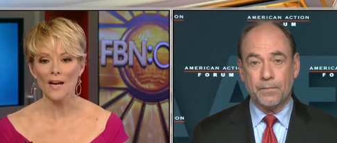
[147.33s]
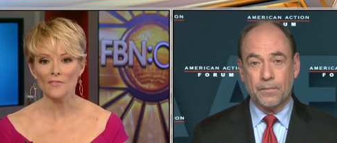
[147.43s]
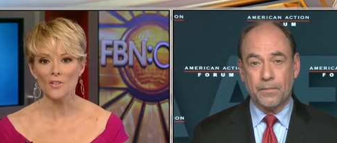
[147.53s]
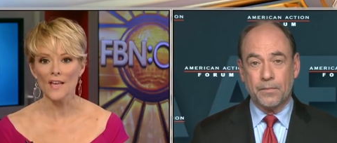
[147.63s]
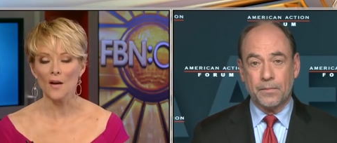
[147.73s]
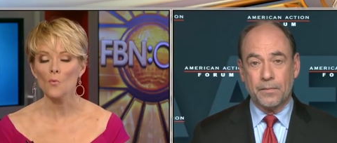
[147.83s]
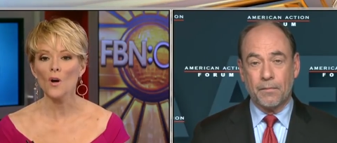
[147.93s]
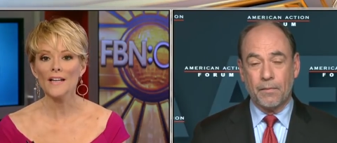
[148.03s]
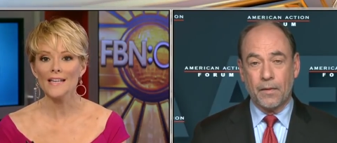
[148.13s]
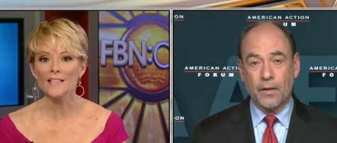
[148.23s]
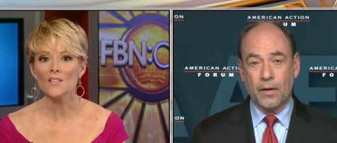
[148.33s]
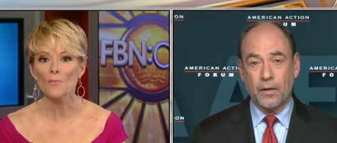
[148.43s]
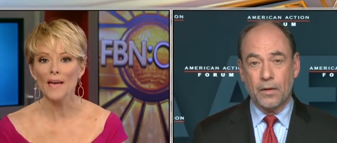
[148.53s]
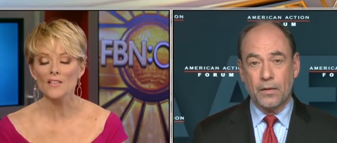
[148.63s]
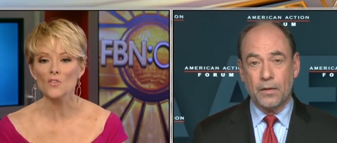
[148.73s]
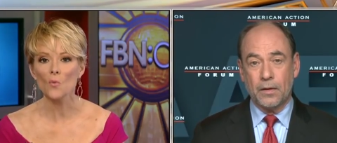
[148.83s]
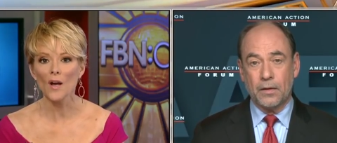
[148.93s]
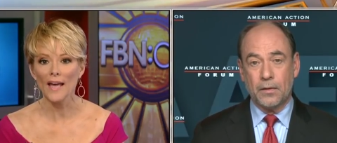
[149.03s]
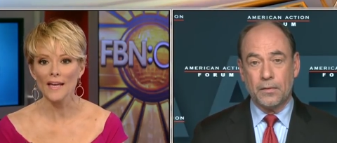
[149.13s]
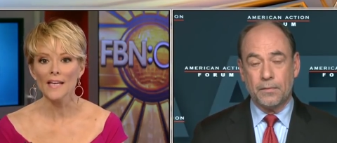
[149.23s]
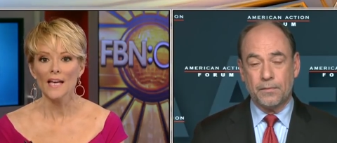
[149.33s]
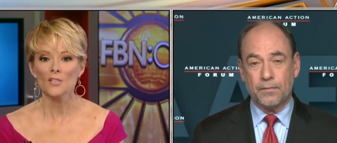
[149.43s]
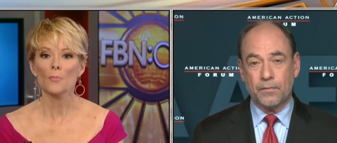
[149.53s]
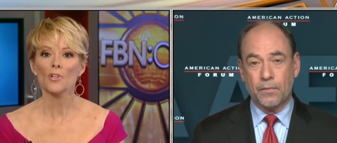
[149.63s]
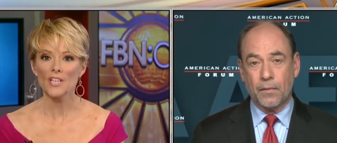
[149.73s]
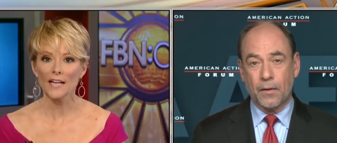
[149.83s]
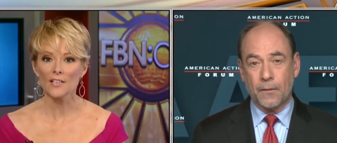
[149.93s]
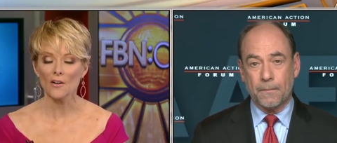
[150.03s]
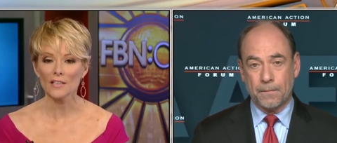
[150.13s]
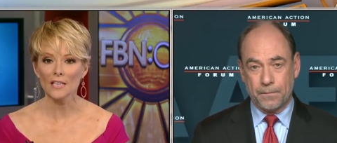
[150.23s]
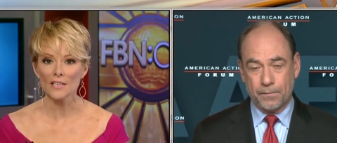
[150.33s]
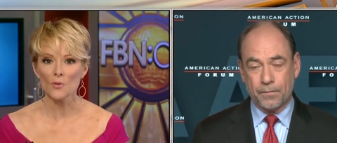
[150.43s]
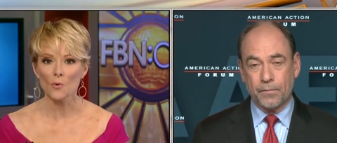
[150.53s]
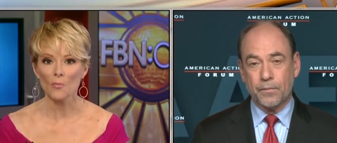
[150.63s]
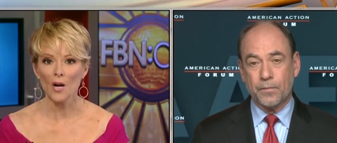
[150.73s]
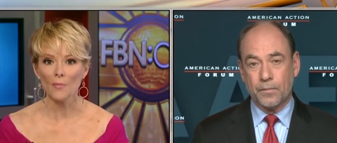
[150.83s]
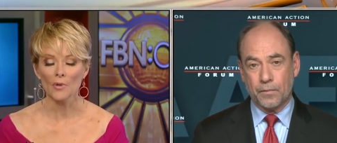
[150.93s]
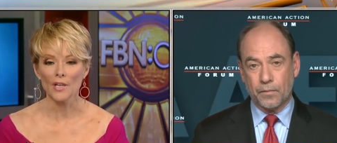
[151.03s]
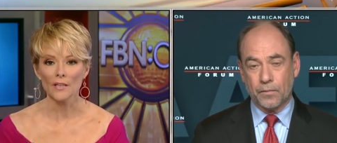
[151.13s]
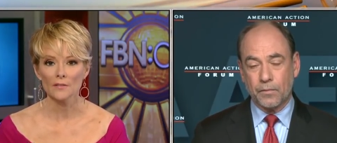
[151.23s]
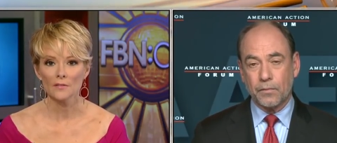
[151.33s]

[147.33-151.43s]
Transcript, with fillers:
Speaker 1: after that? What is the best way to protect our intellectual property?